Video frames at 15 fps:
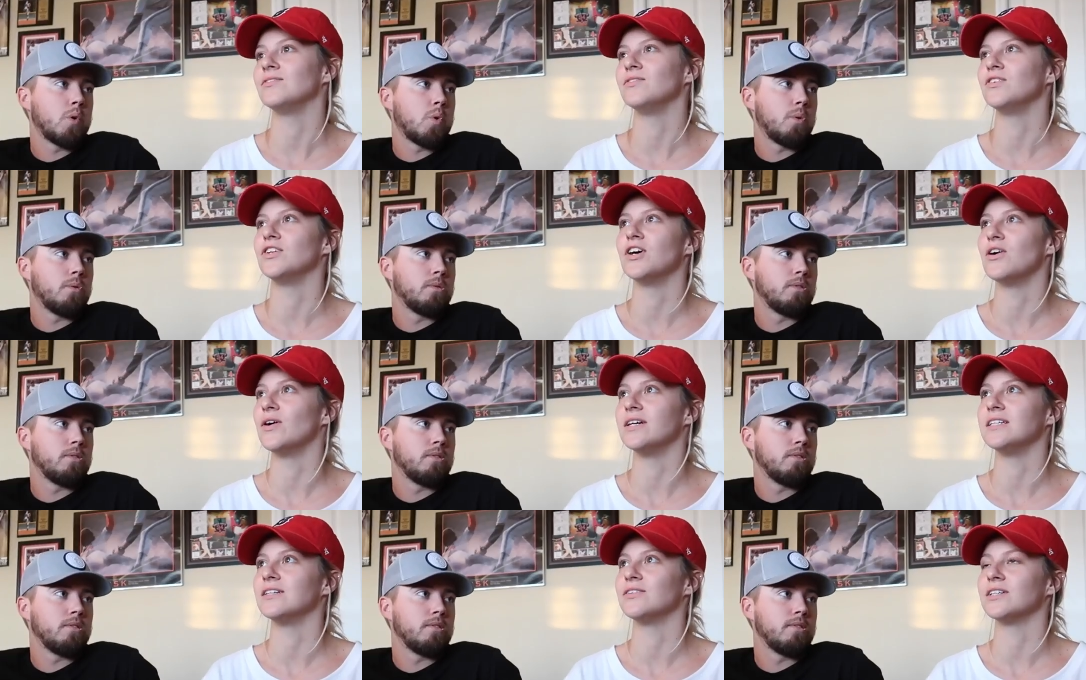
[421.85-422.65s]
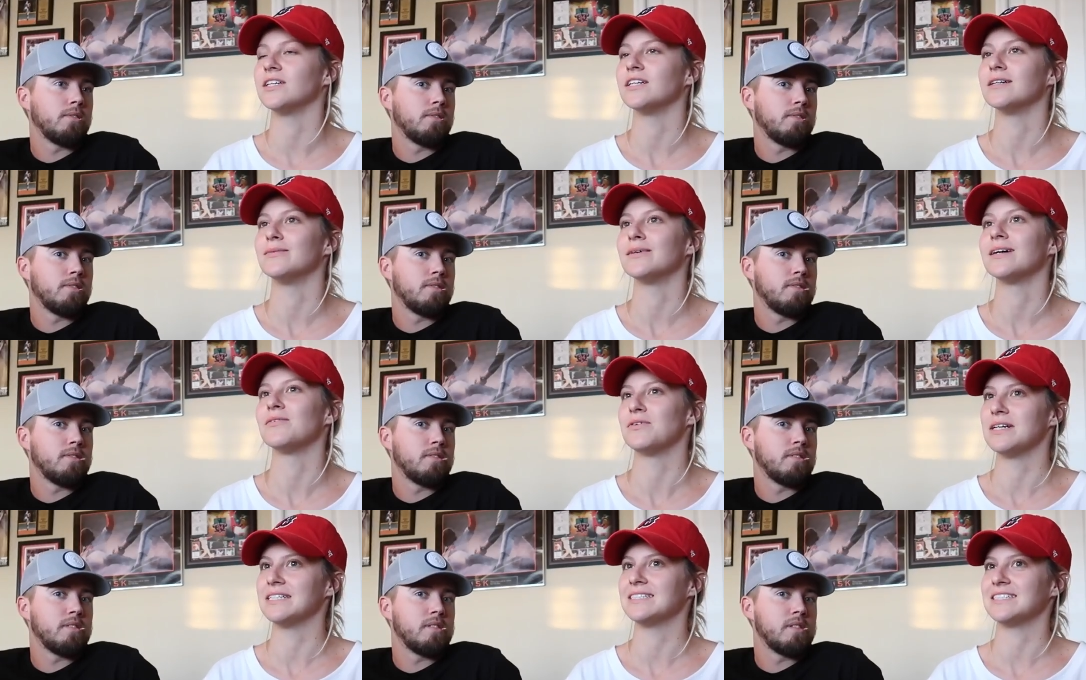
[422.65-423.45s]
Speaker 1: have no idea what year, but
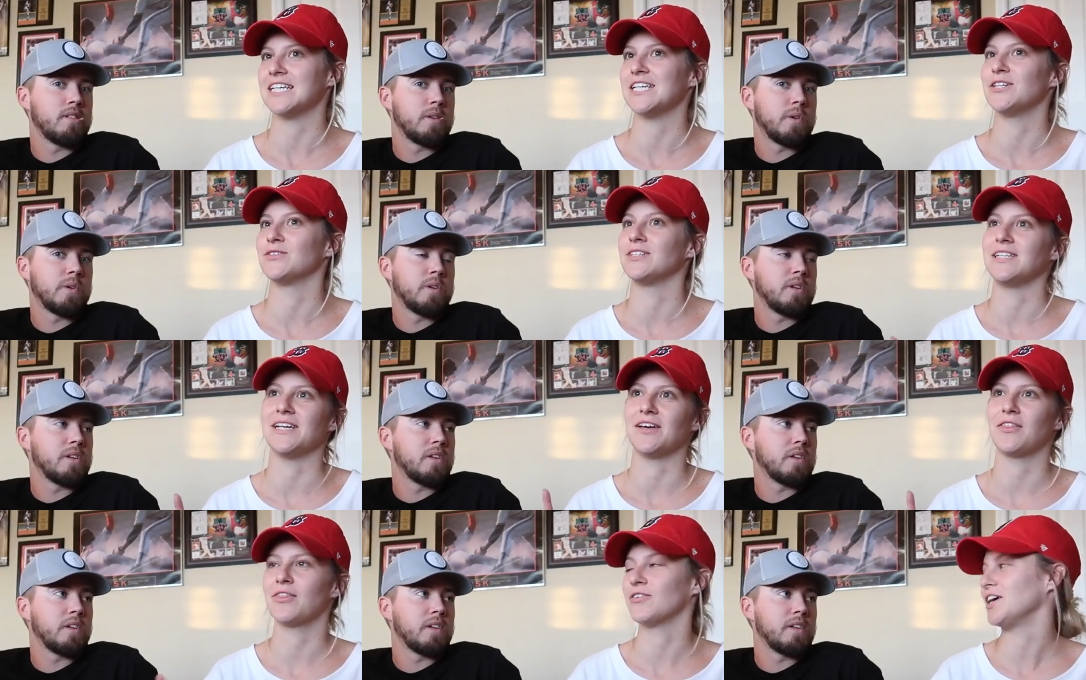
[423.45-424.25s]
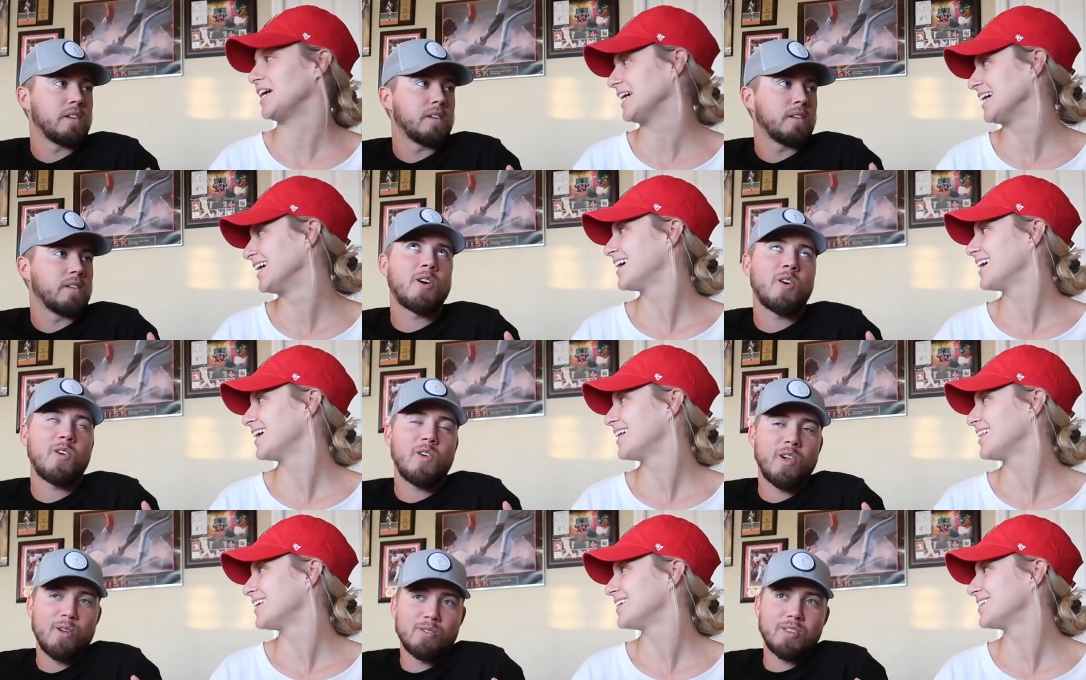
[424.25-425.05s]
I want to say you were like three.
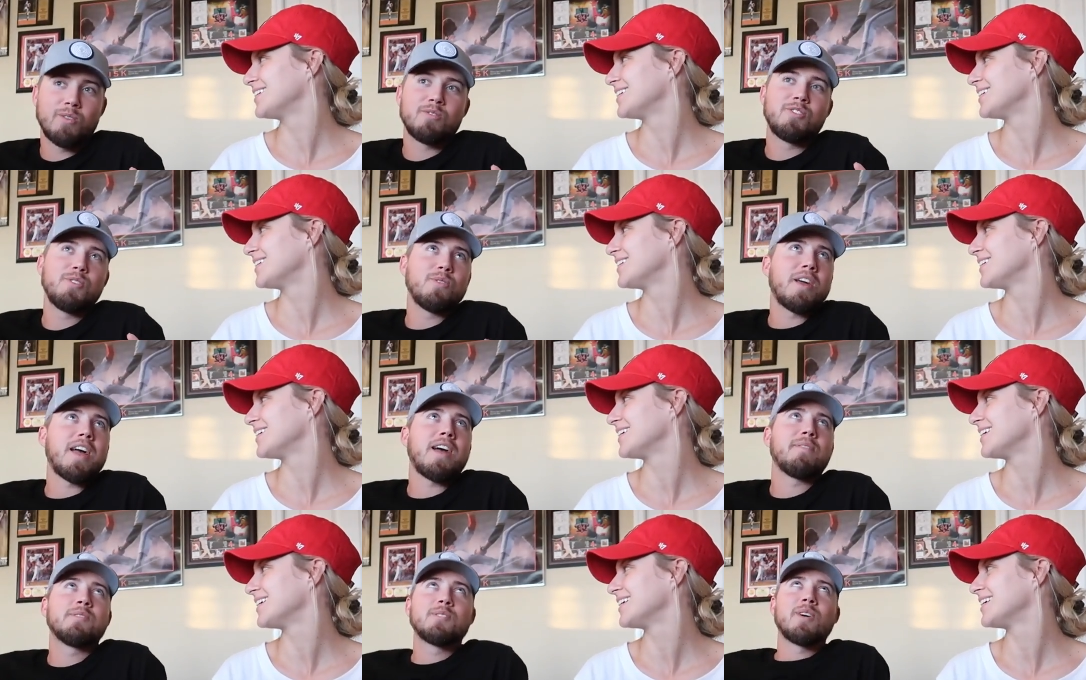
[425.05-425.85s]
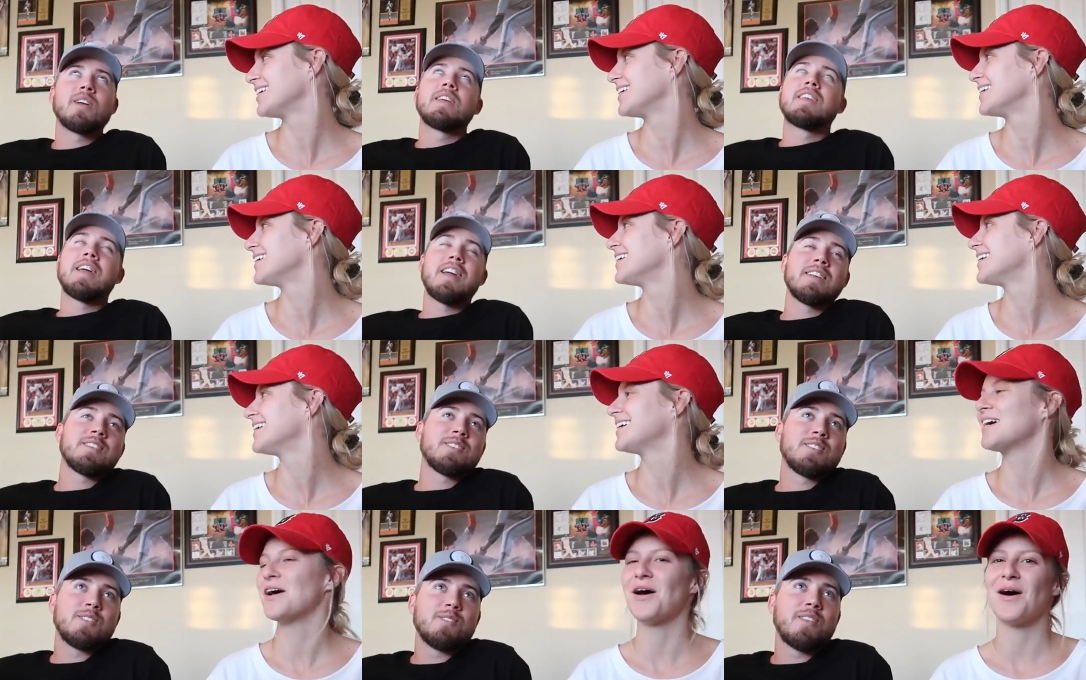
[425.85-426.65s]
Speaker 2: Close. I was two and a half, so I
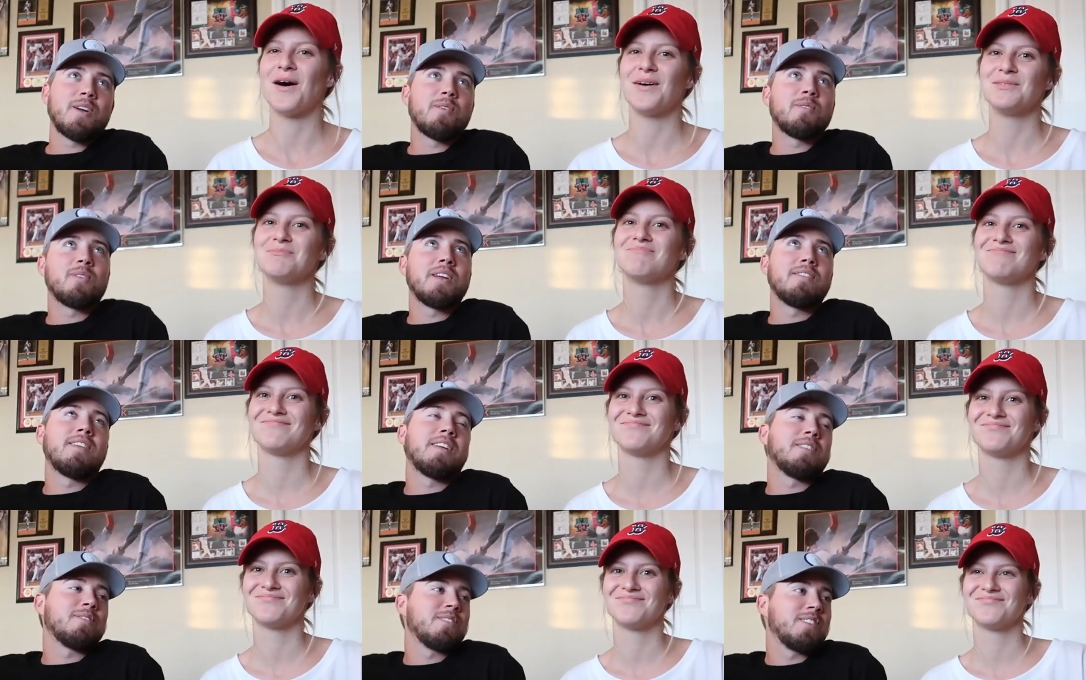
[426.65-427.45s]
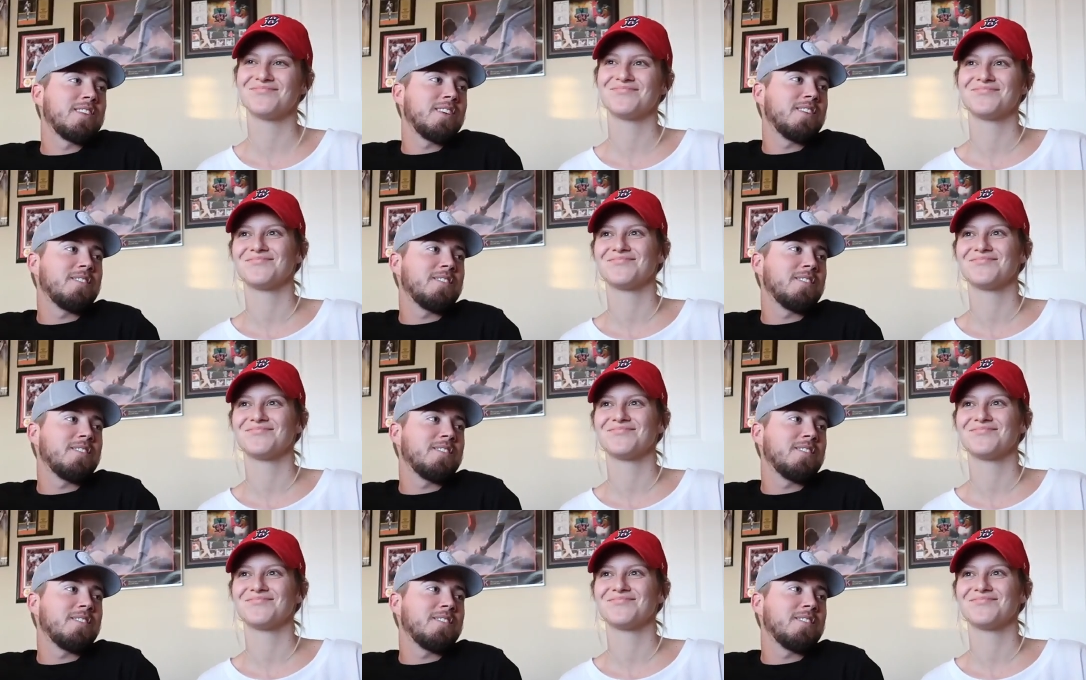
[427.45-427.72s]
guess that I'll give that to